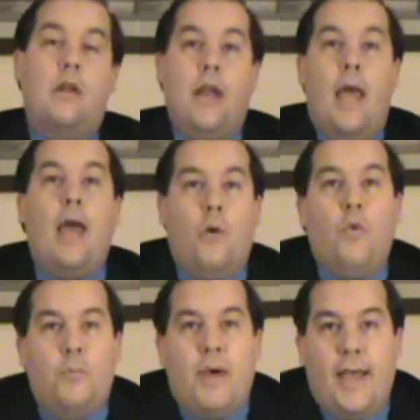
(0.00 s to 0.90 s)

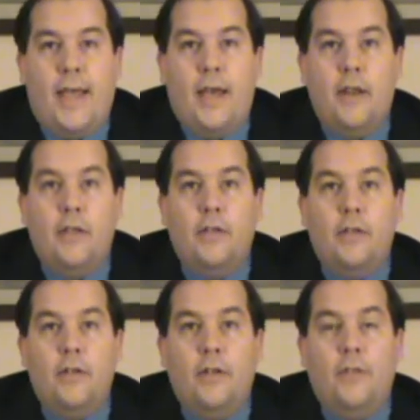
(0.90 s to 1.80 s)
now we're mad.
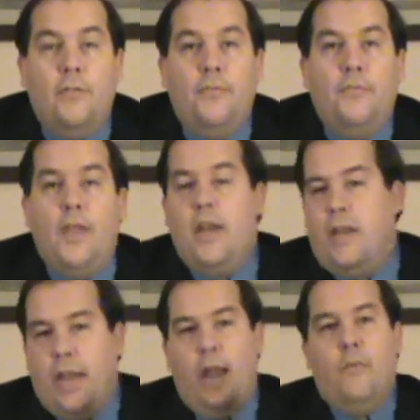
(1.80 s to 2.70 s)
They
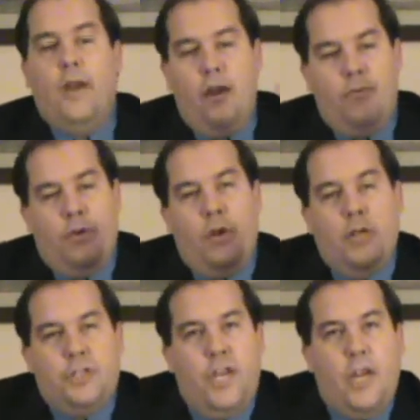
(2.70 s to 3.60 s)
didn't care
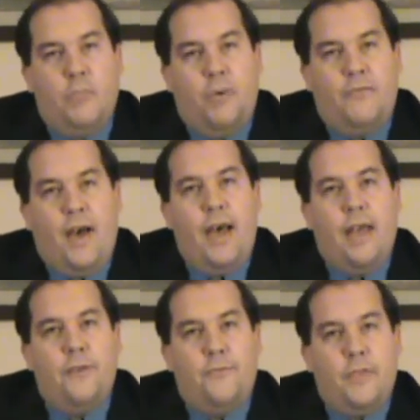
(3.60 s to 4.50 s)
whenever she could
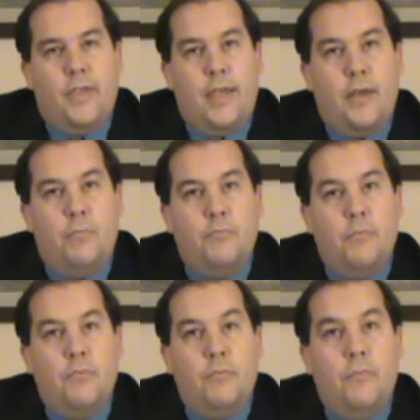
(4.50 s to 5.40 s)
provide them,
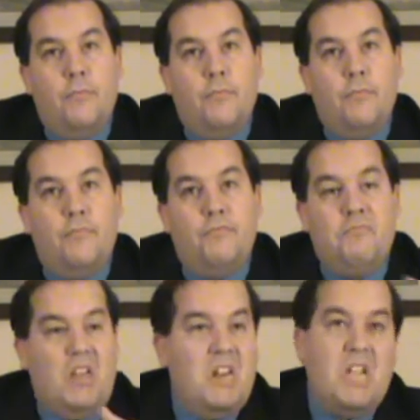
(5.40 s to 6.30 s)

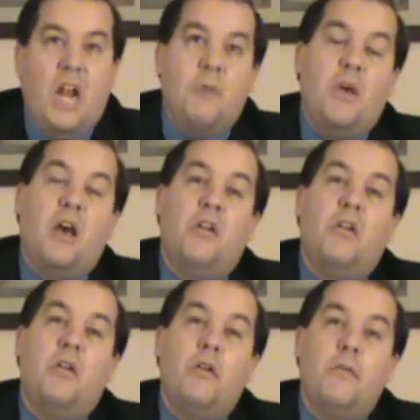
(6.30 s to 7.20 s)
they didn't care about
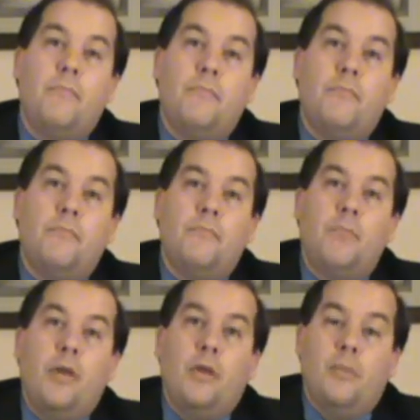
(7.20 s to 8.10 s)
her.
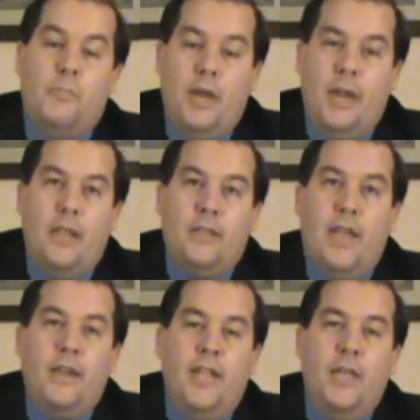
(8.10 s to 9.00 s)
But now that,
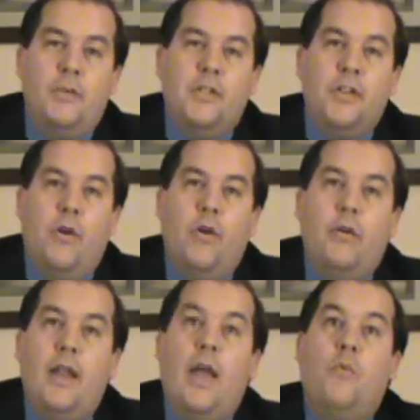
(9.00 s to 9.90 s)
that demon's
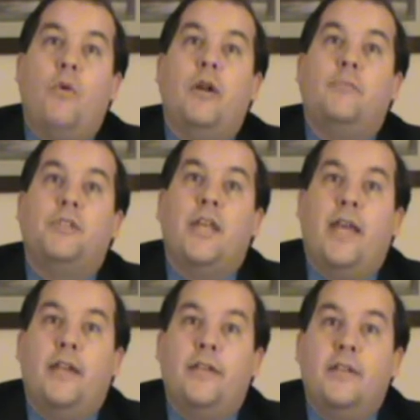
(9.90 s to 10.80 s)
gone, now we're
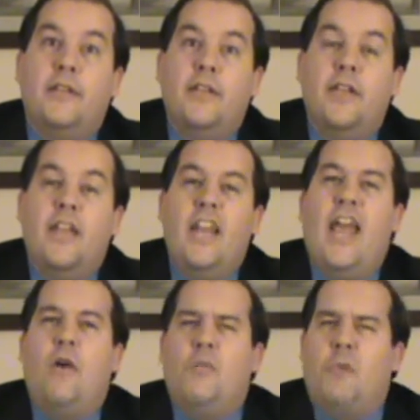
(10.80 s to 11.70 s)
upset.
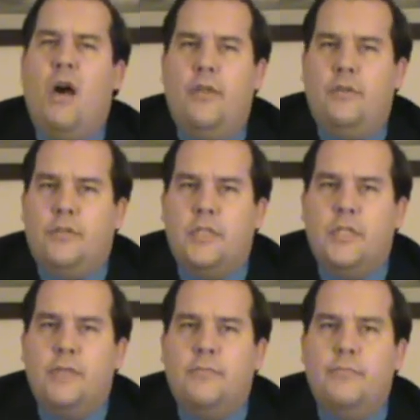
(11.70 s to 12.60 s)
Now it bothers
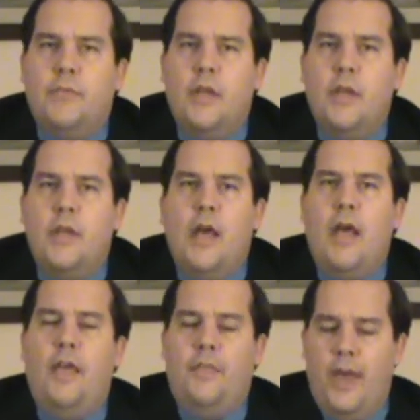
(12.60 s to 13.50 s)
us.
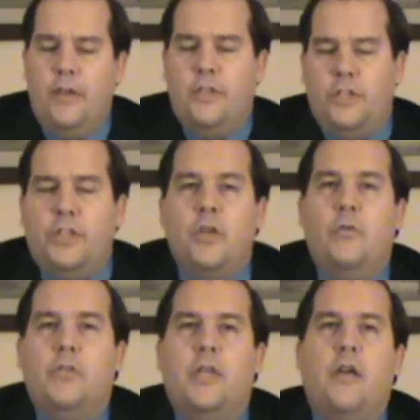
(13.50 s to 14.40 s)
And that just
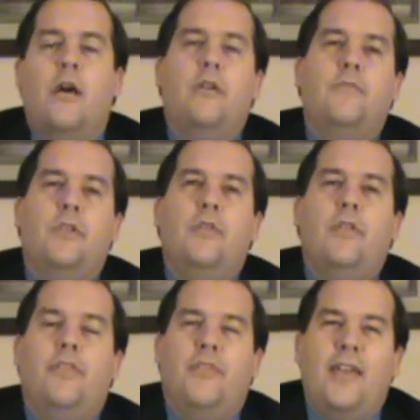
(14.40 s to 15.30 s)
shows the
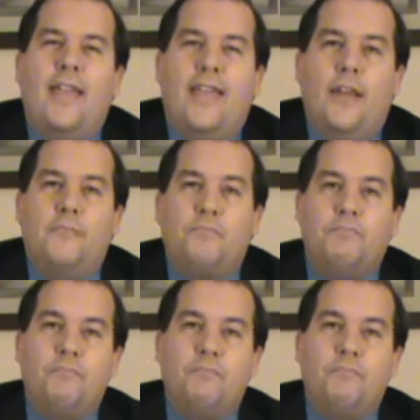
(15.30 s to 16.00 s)
convoluted thinking